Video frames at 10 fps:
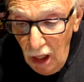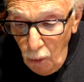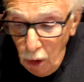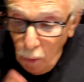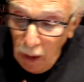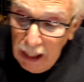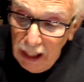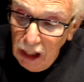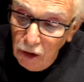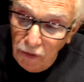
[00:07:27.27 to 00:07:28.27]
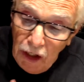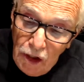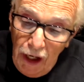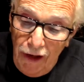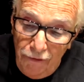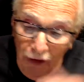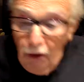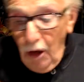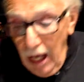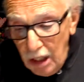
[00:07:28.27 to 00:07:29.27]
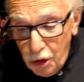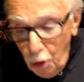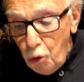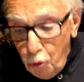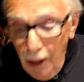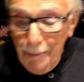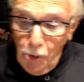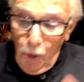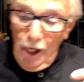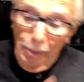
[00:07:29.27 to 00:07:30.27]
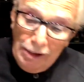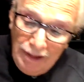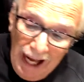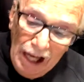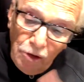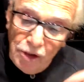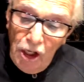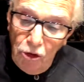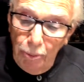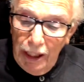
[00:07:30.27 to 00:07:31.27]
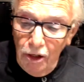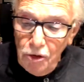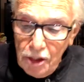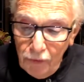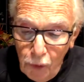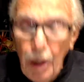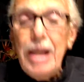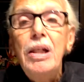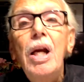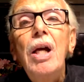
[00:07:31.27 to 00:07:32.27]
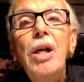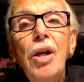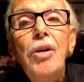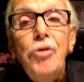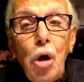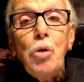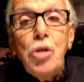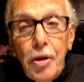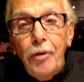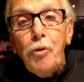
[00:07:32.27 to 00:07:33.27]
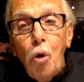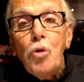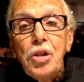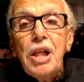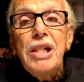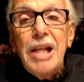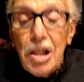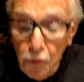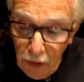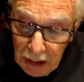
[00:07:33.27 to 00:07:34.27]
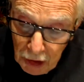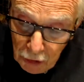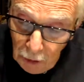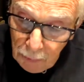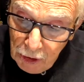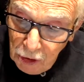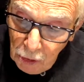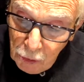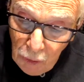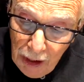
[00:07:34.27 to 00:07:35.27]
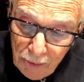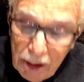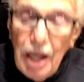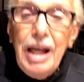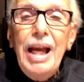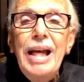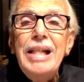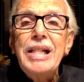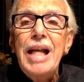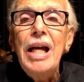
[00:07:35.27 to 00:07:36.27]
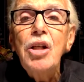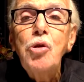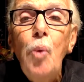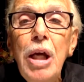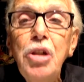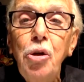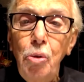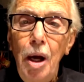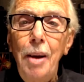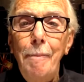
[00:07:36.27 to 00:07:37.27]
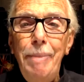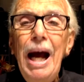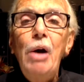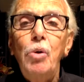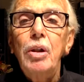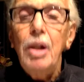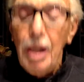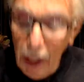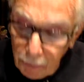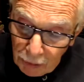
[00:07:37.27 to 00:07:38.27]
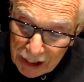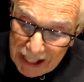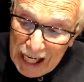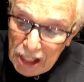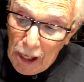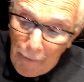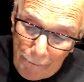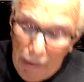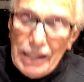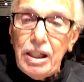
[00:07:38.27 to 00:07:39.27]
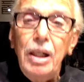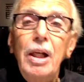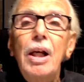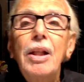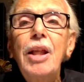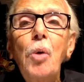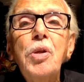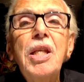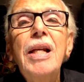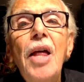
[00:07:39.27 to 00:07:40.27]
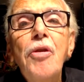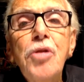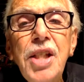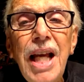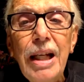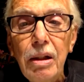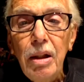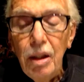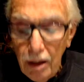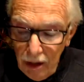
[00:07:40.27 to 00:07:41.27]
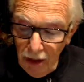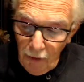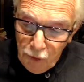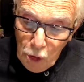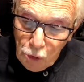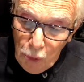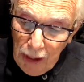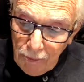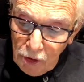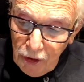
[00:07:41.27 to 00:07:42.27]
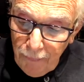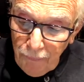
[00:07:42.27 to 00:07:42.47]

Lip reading: We read here that Pharaoh had two dreams, one about cows, the other about ears of grain. Joseph, of course, successfully interprets those dreams and is on his way to power and prestige. But there was another set of two dreams.